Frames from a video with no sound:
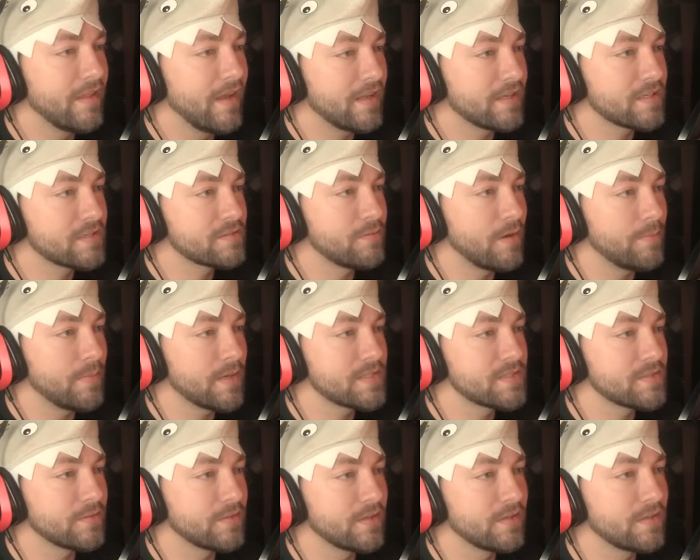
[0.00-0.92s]
I just want my
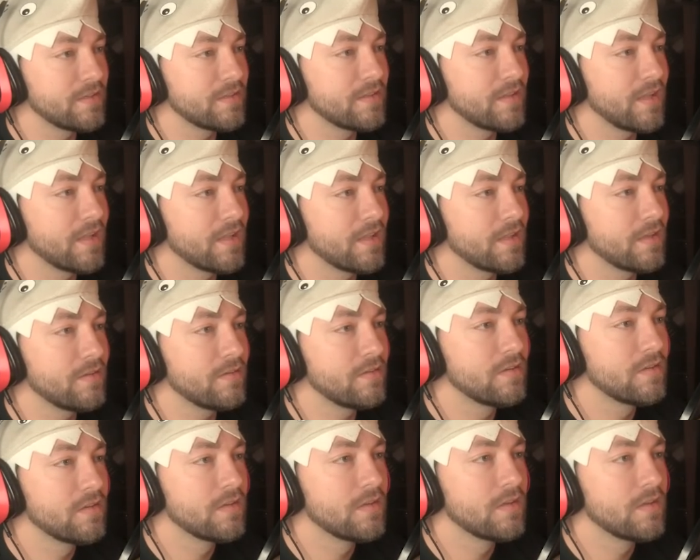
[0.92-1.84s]
sword, thank you.
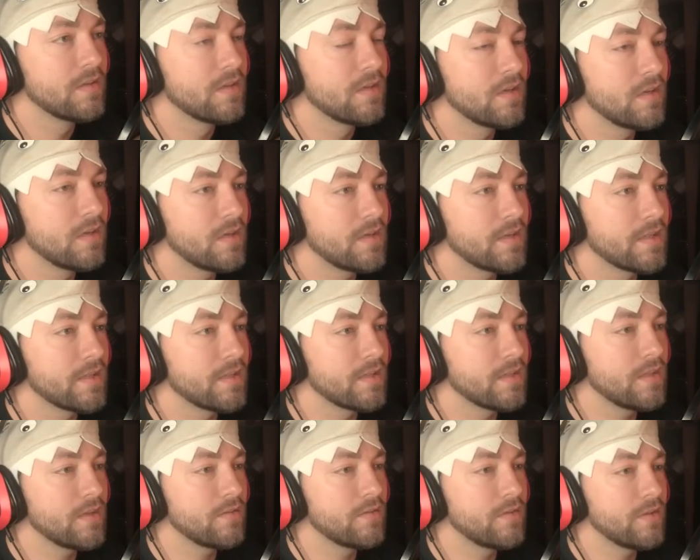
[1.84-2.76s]
All
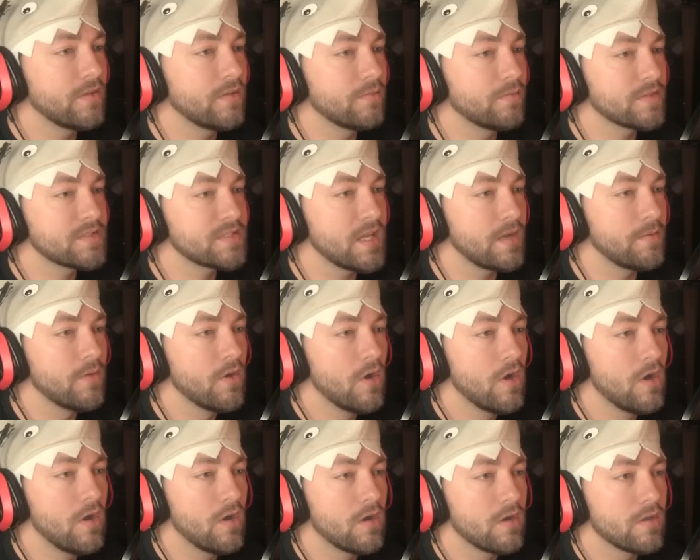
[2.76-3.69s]
right, yo, dude, what's up?
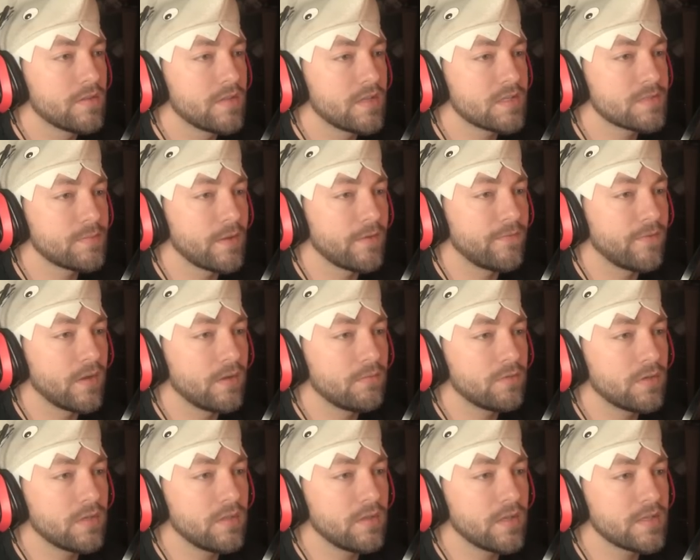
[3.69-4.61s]
Oh, there's my
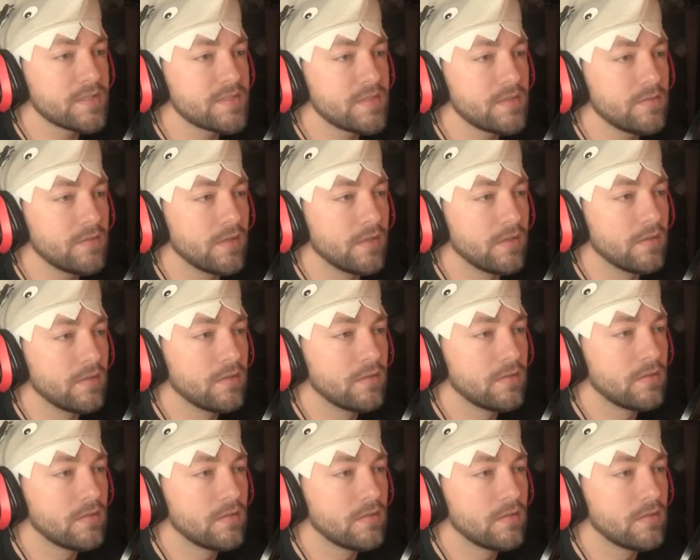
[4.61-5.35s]
friend, what are you guys doing?